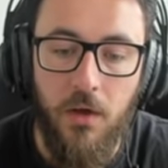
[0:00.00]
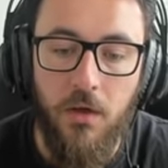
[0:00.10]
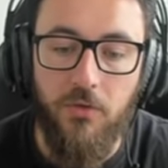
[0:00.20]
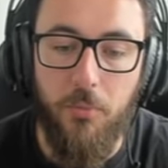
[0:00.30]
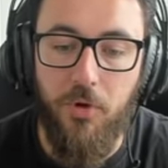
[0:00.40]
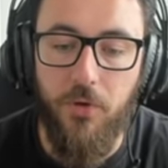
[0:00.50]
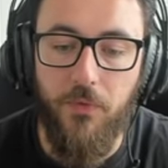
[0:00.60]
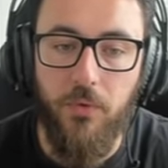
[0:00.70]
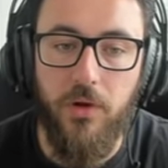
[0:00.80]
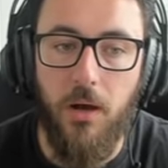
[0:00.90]
So
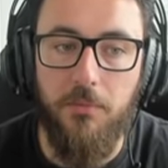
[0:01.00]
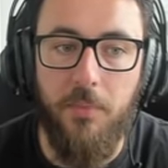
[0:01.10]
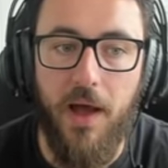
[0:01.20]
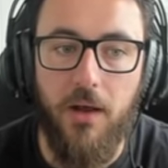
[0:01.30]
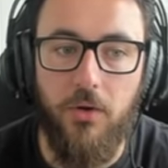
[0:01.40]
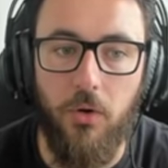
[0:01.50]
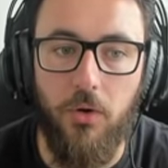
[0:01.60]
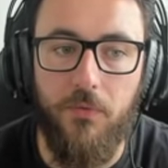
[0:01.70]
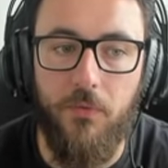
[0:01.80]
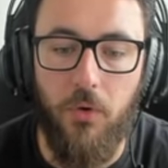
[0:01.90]
beautiful comes back,
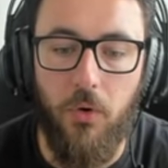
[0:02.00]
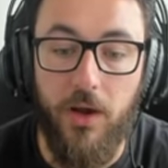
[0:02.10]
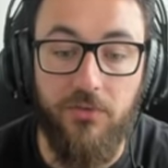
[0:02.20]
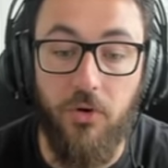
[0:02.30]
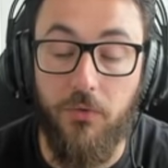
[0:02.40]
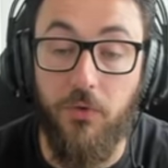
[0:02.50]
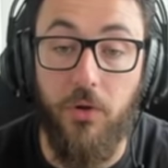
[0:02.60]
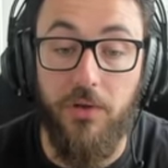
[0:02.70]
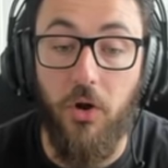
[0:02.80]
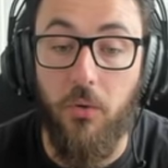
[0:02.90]
goes for he actually goes for an
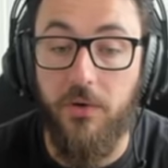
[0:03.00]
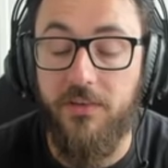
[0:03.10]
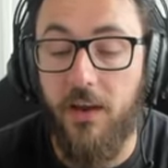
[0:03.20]
early Doran's.